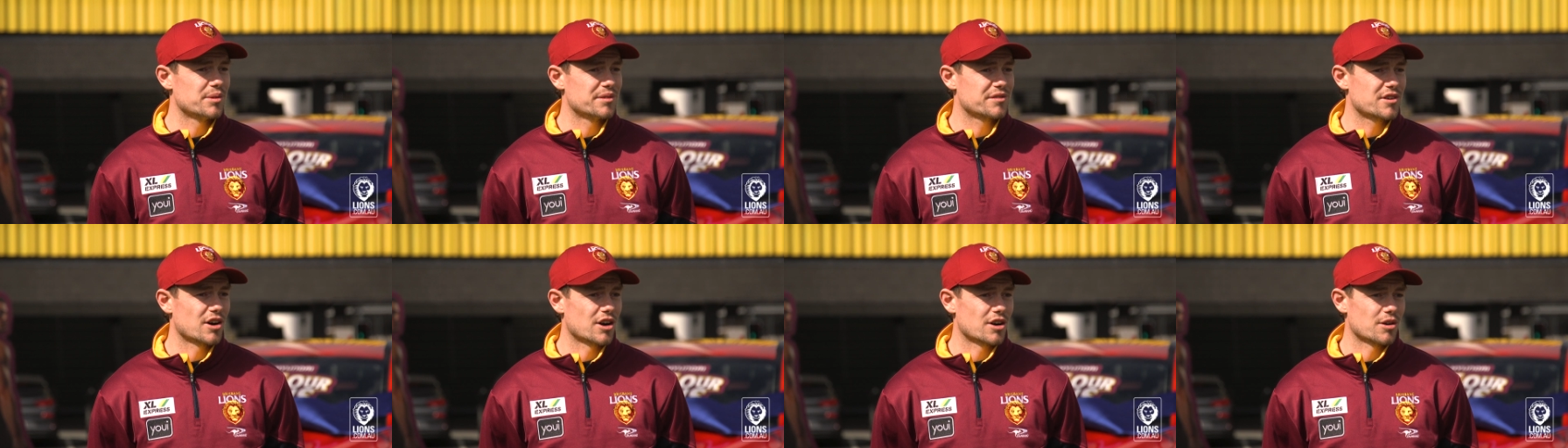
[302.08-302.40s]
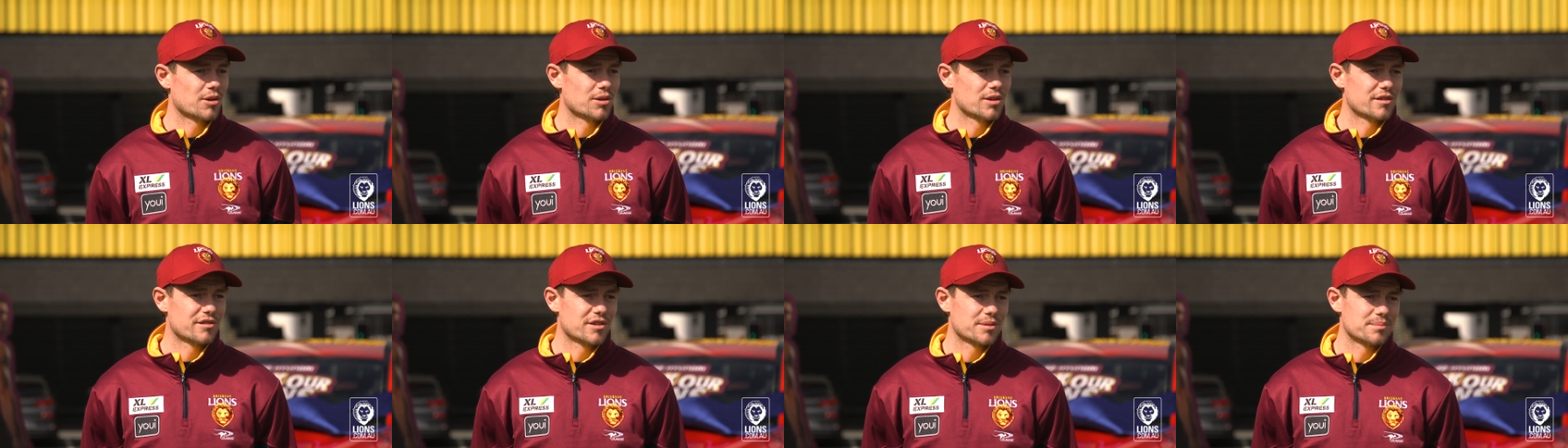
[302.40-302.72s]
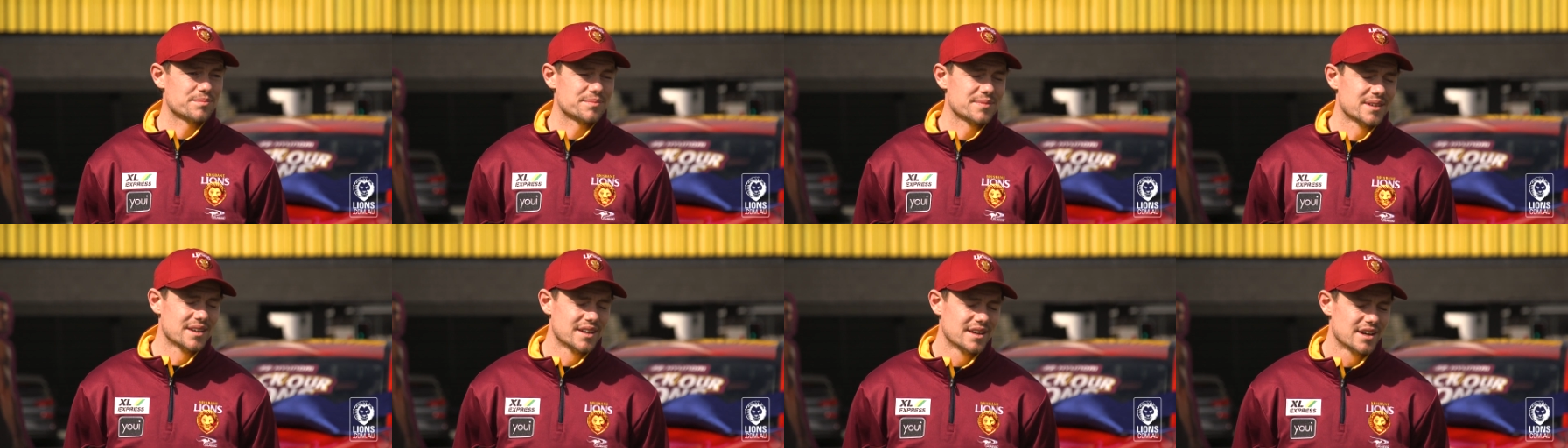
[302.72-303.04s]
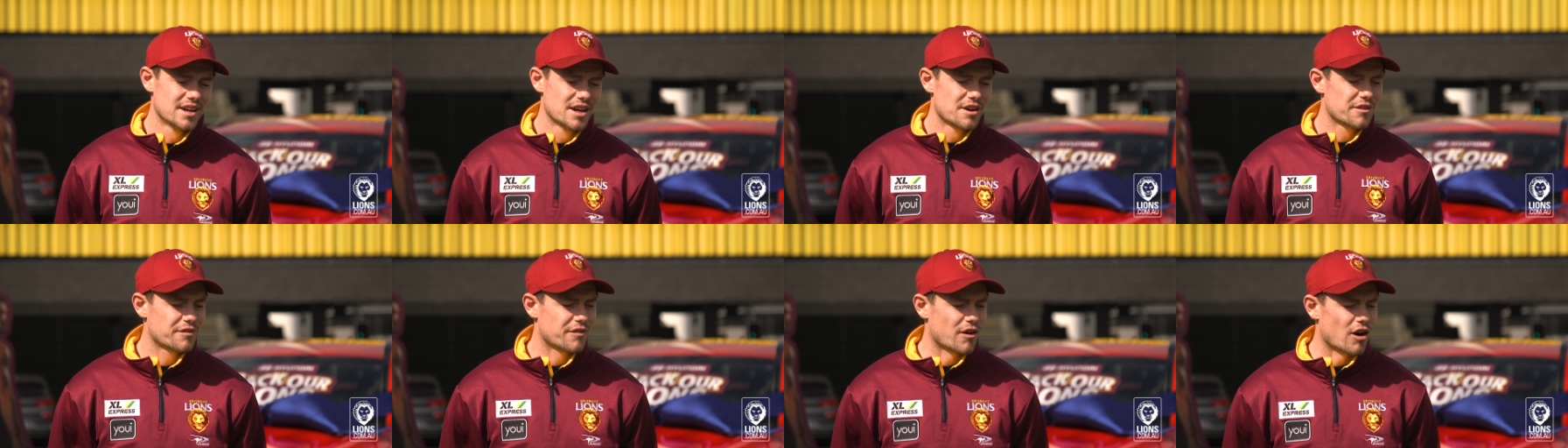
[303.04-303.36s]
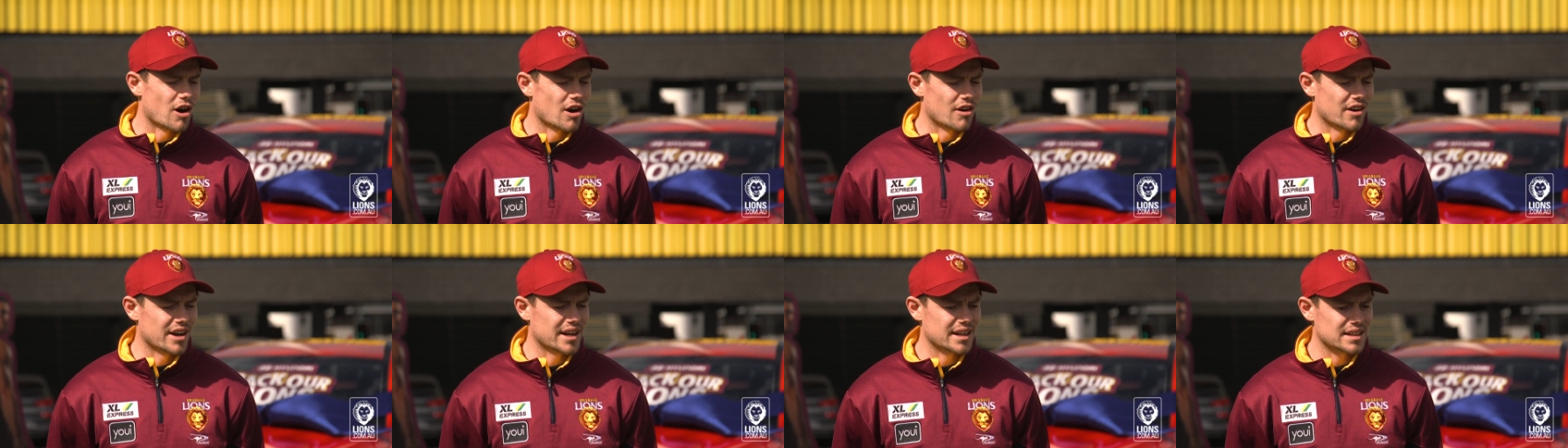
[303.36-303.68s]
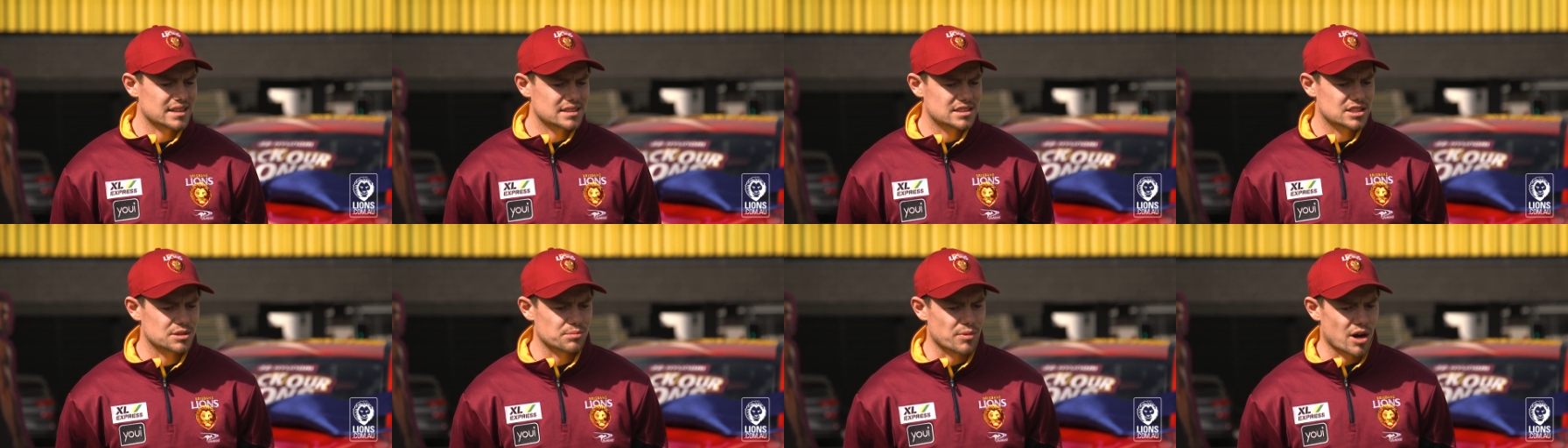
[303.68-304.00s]
we've got all of them
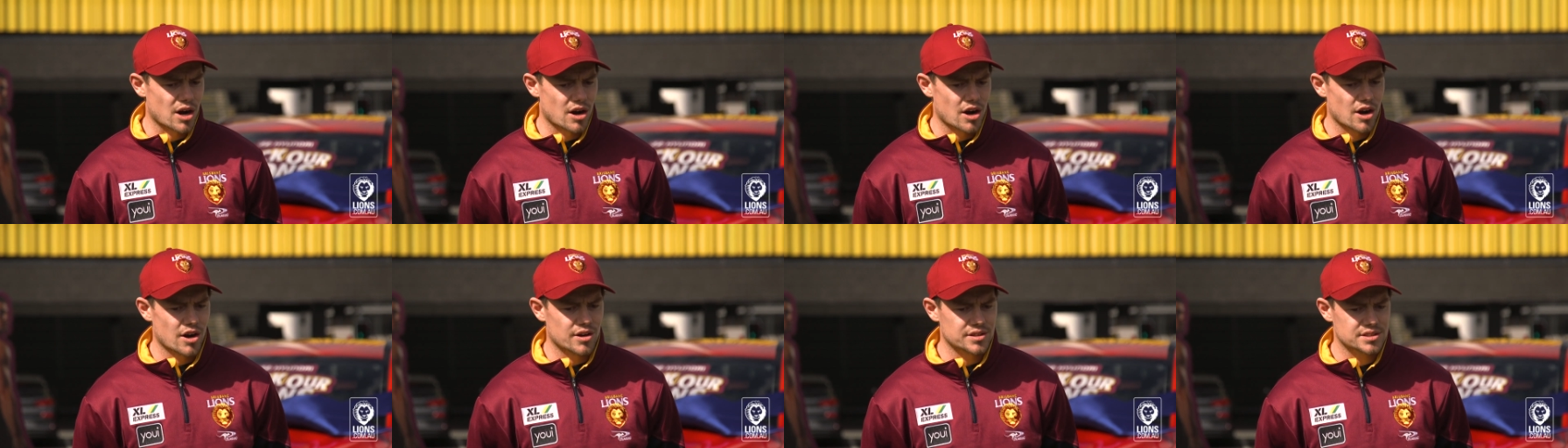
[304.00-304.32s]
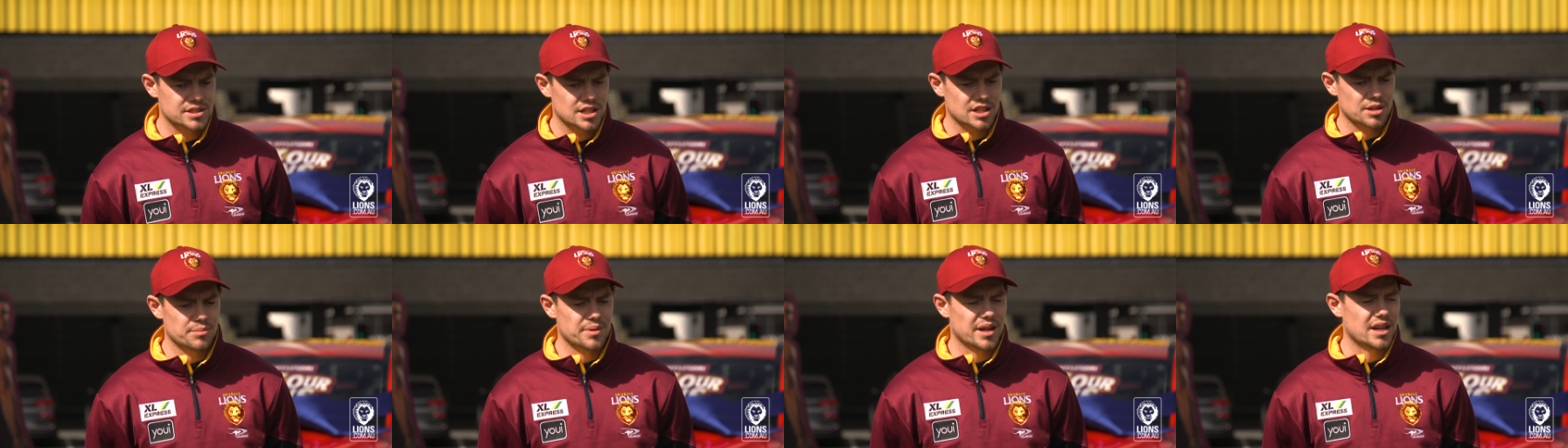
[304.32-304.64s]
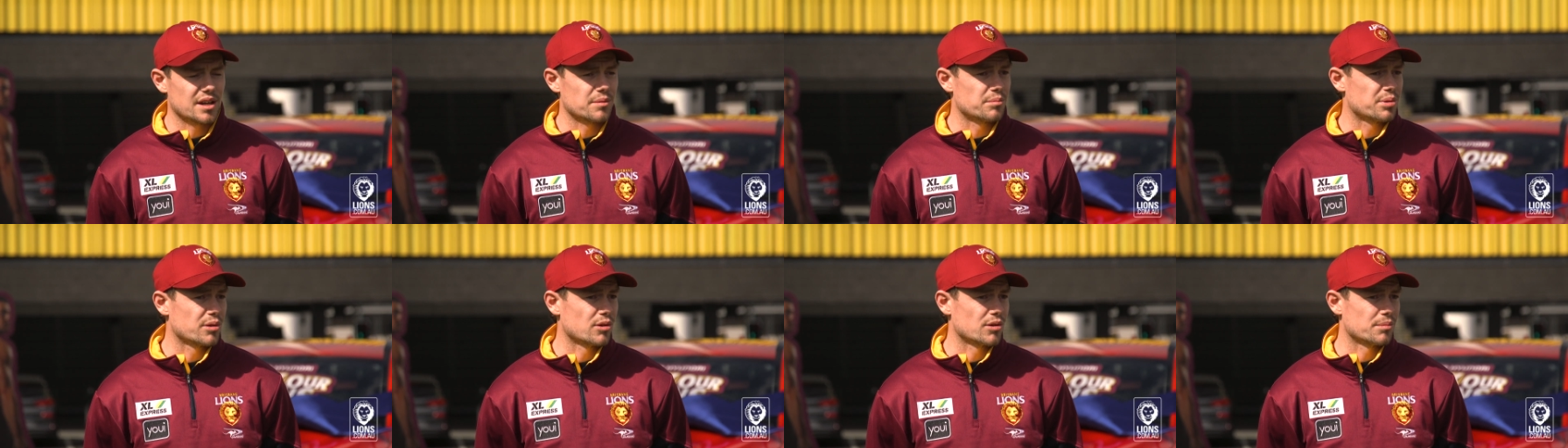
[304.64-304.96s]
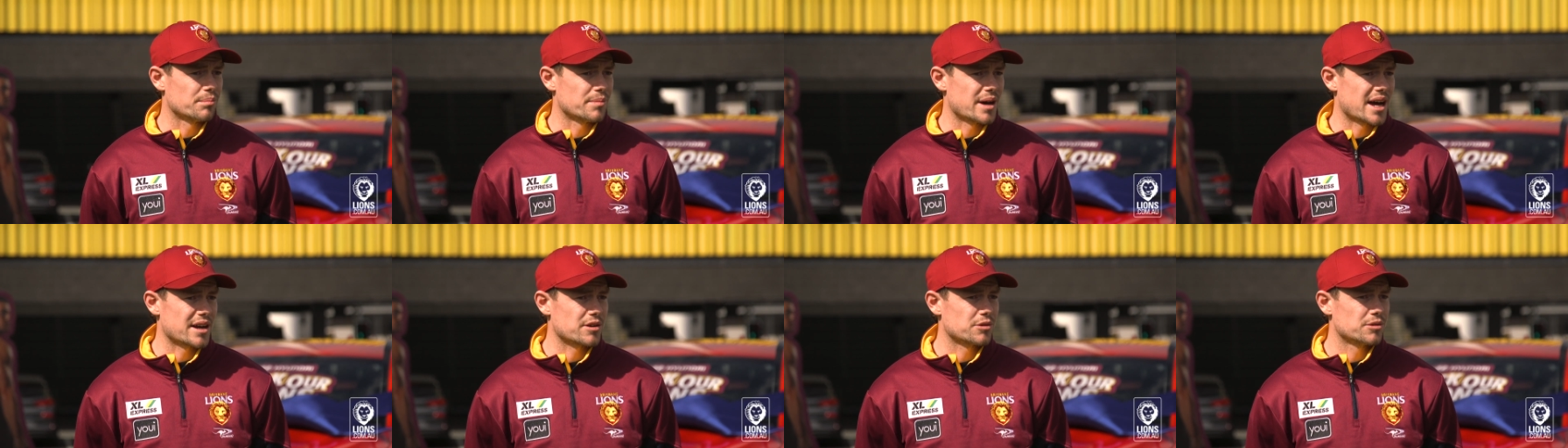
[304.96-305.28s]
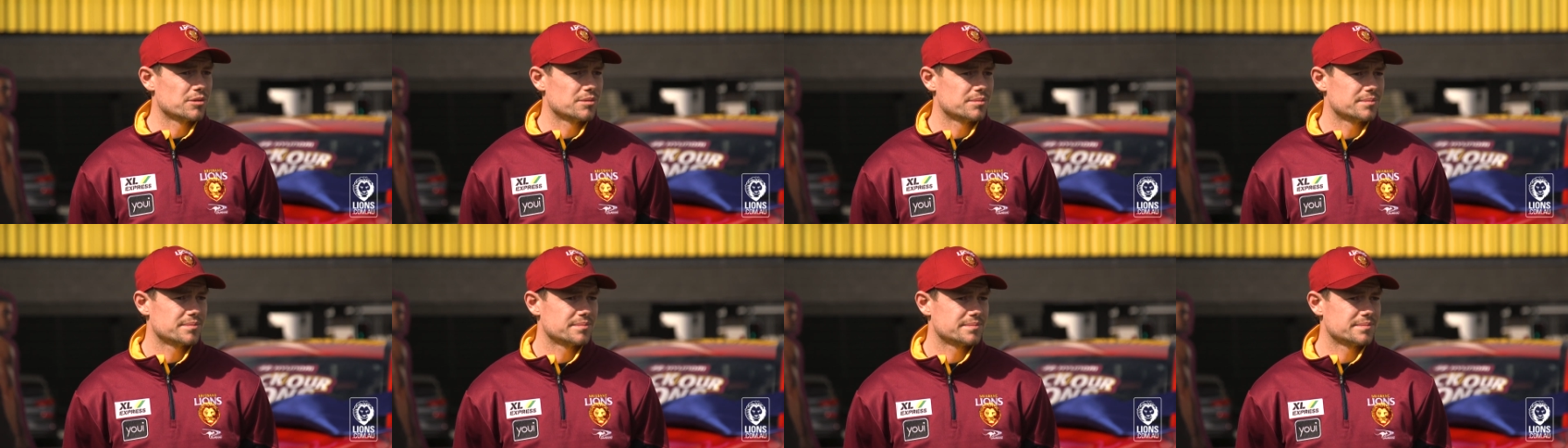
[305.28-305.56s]
firing tomorrow. It's going to be an important battle.